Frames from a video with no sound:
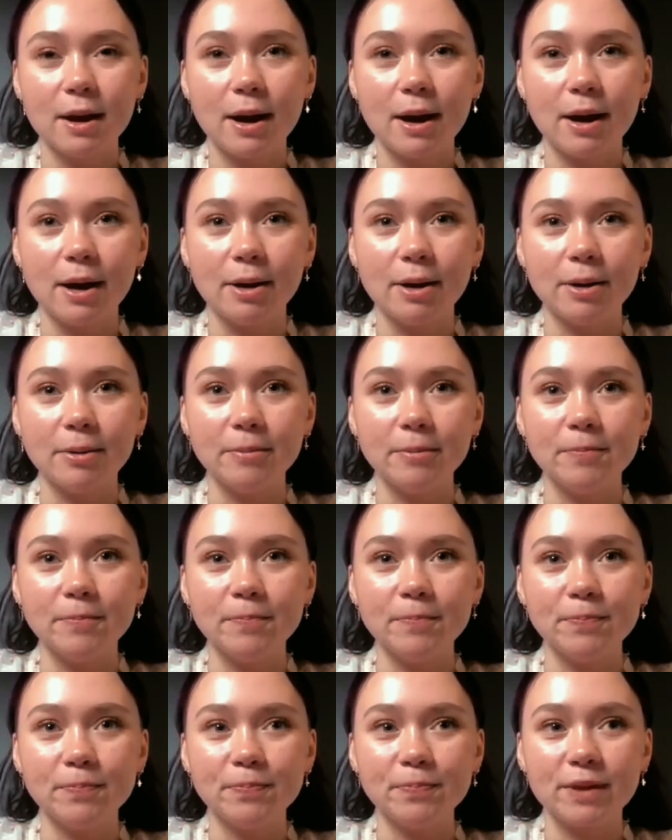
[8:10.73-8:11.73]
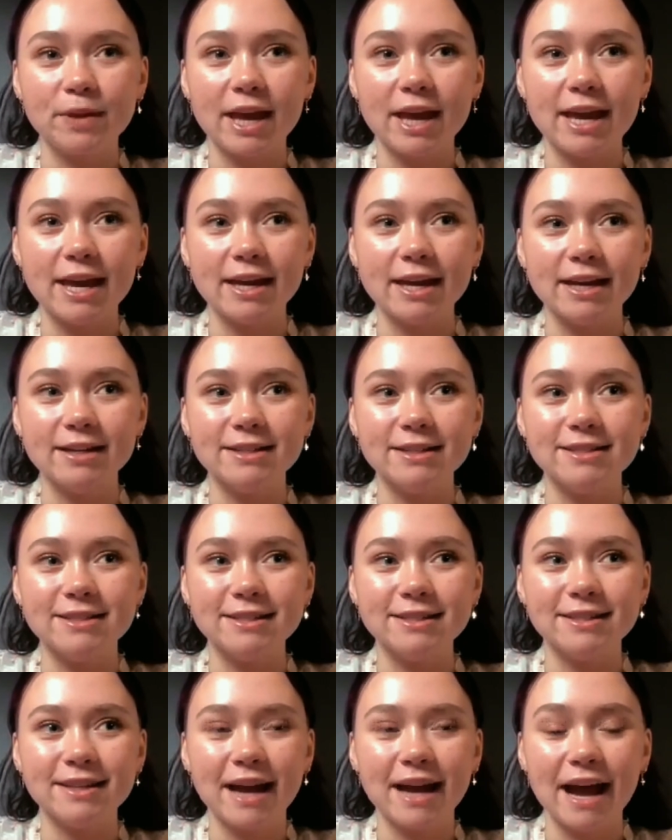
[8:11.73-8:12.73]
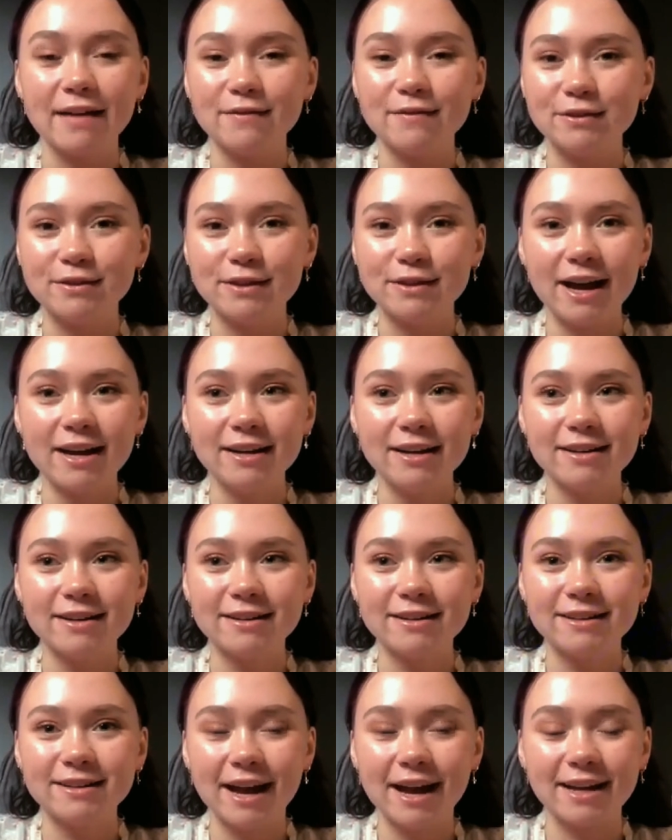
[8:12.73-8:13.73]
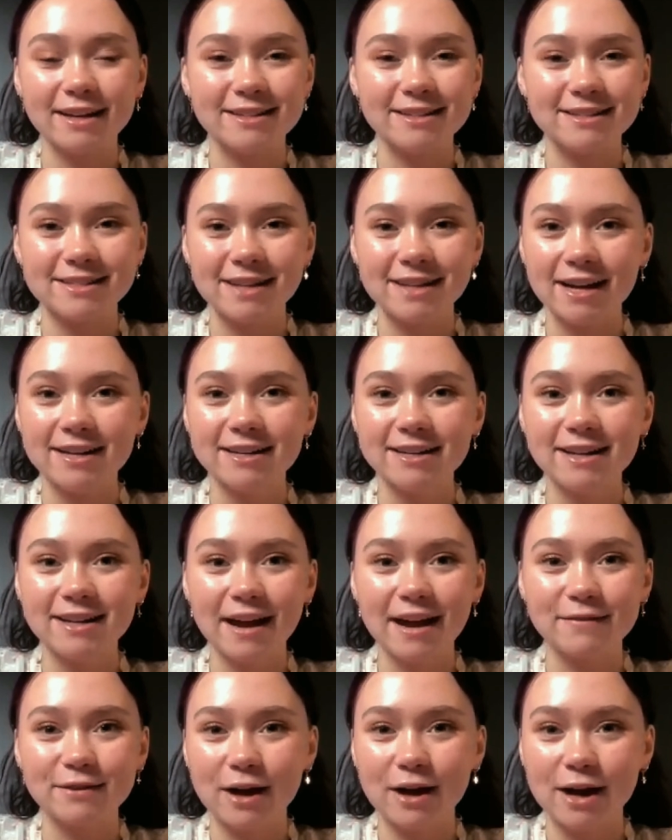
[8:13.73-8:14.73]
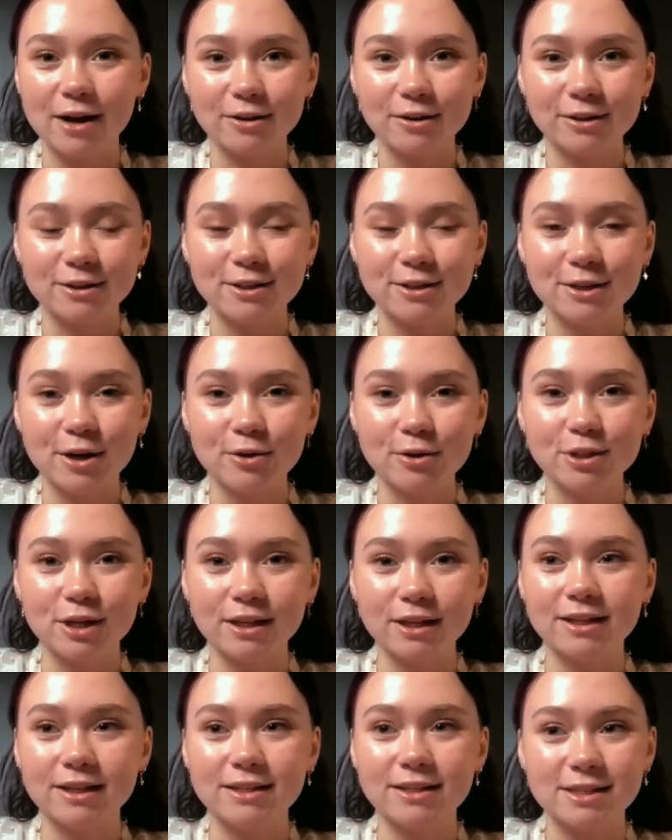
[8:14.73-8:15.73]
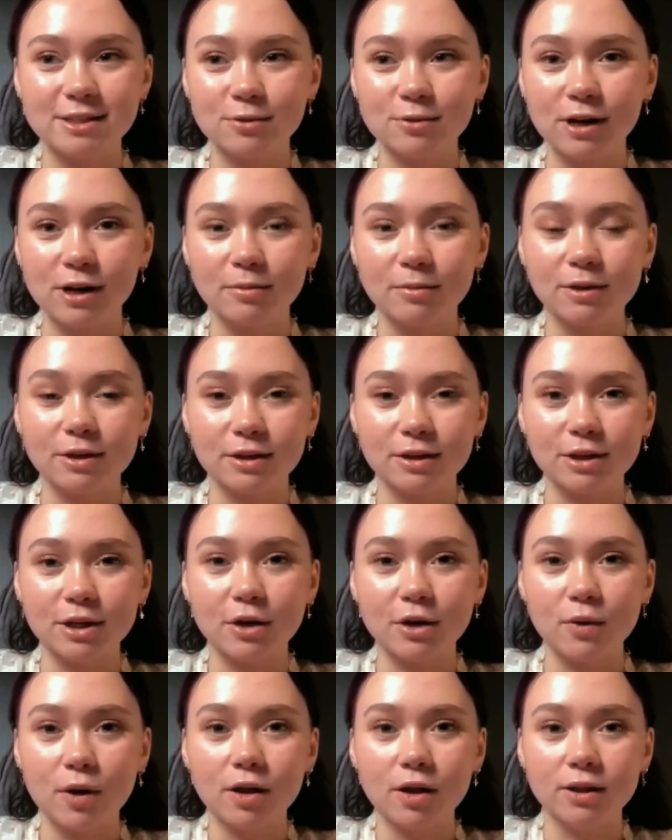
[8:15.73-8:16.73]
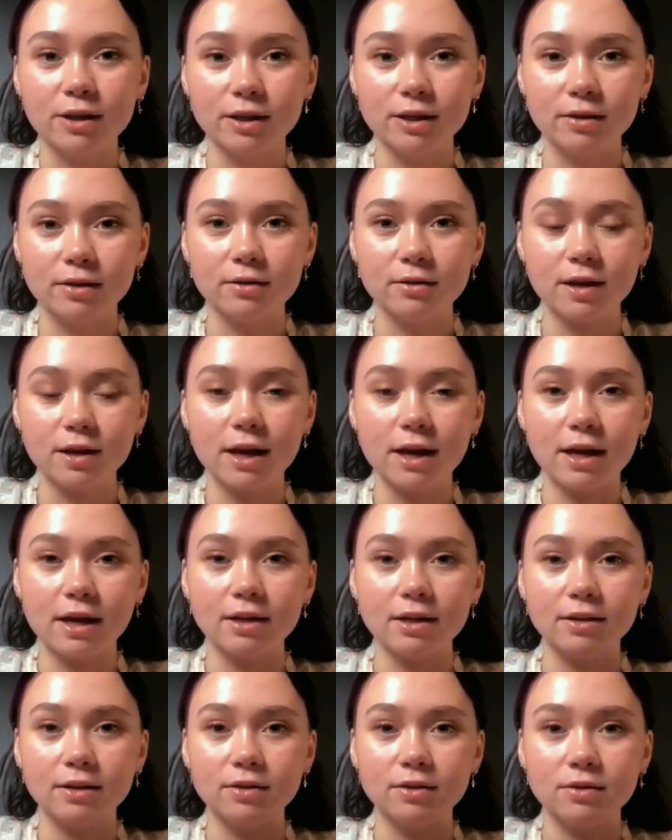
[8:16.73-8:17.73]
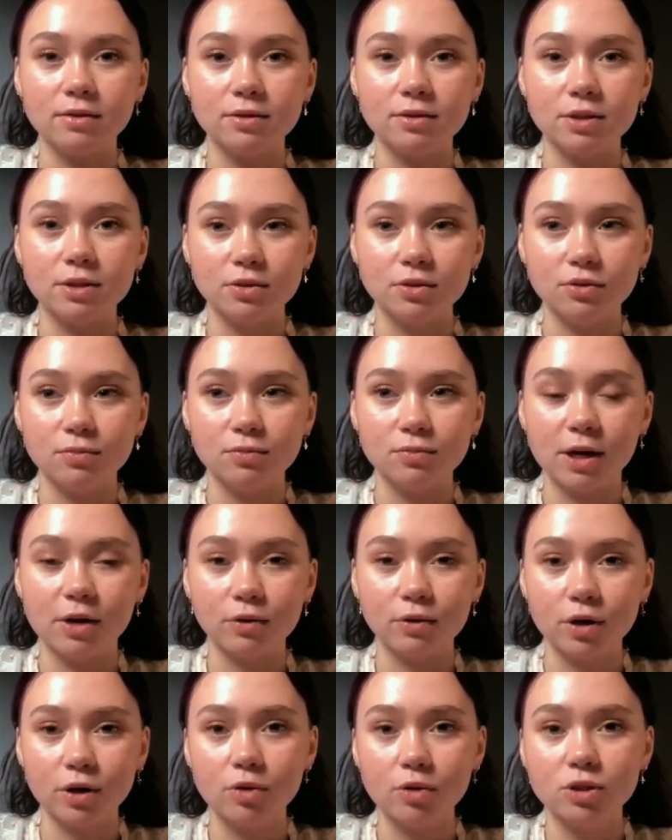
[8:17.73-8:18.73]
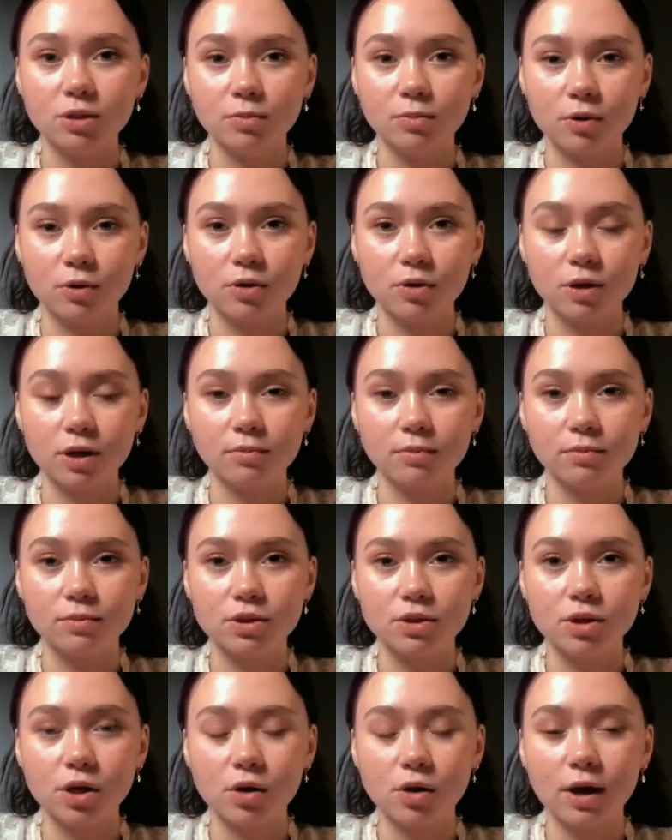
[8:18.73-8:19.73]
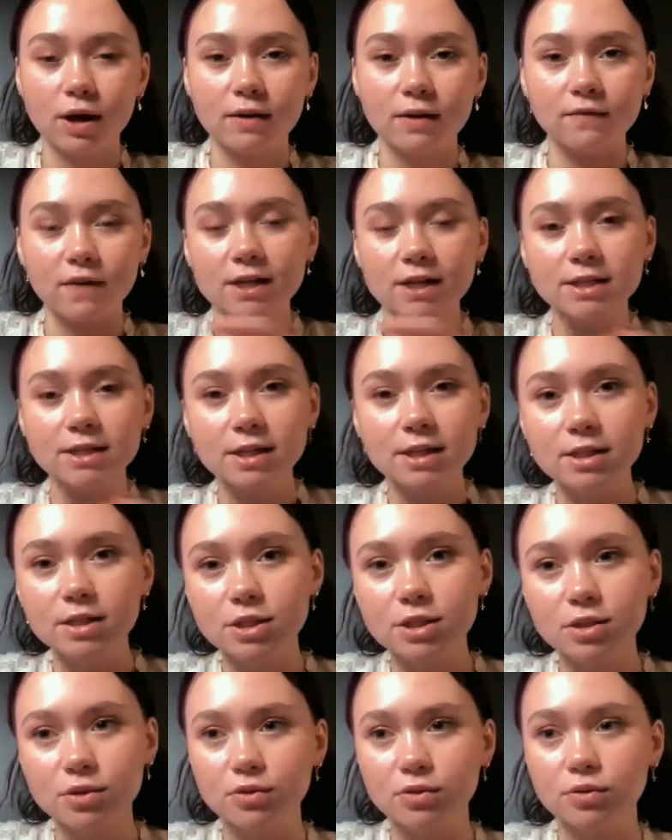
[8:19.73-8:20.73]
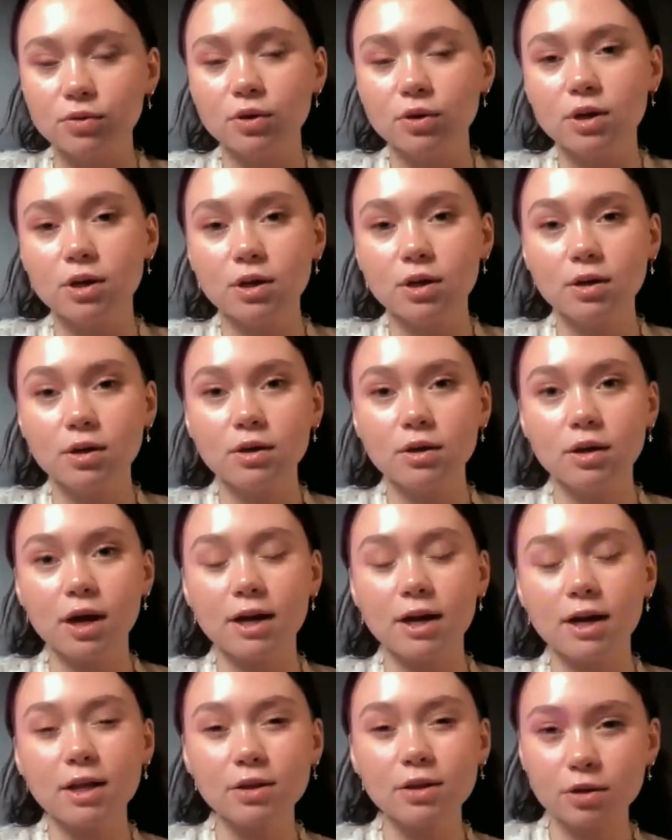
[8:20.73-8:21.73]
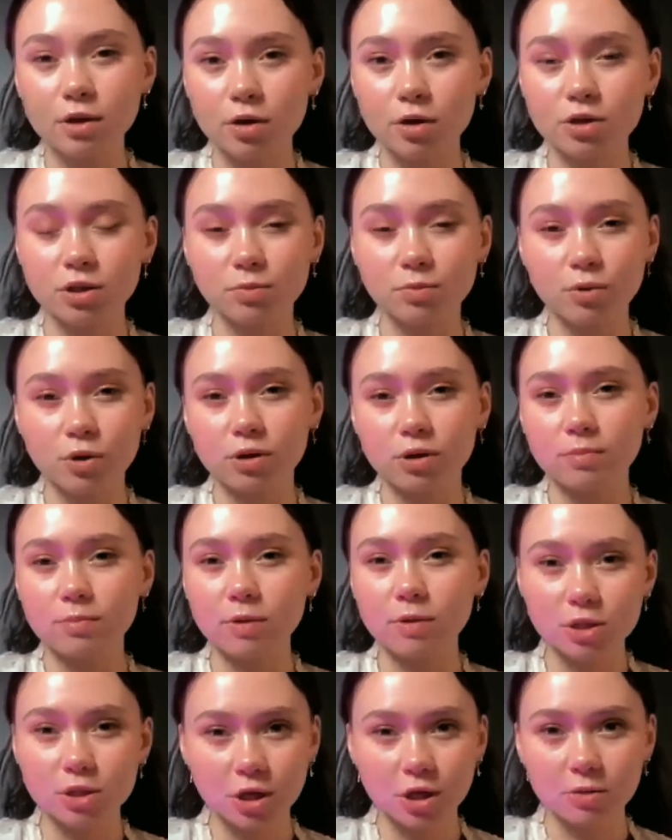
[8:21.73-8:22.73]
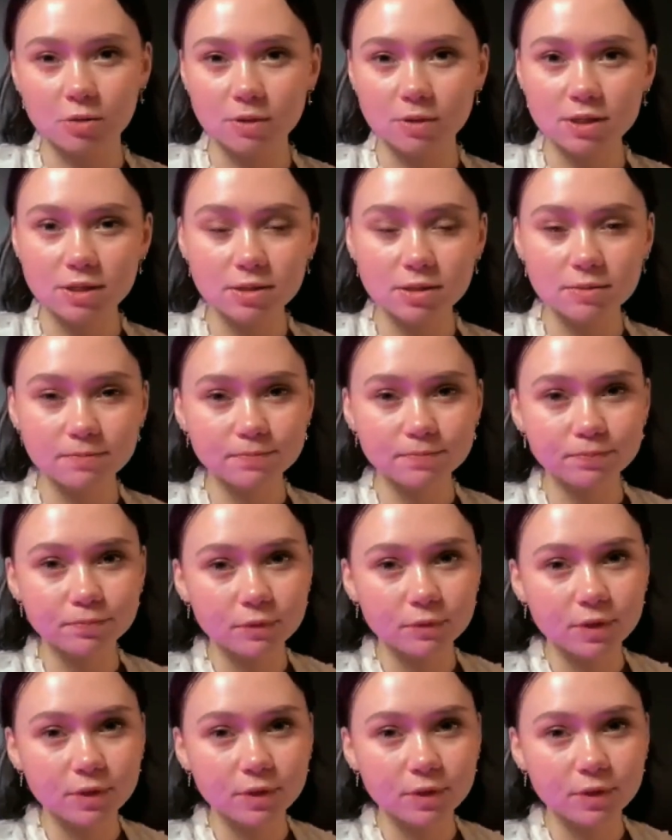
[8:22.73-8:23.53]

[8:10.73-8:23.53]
Um, and after that, I decided after hiring this coach, like this is when I'm gonna go all in and do my own coaching program. So I invested into another coaching program, not Jeremy's,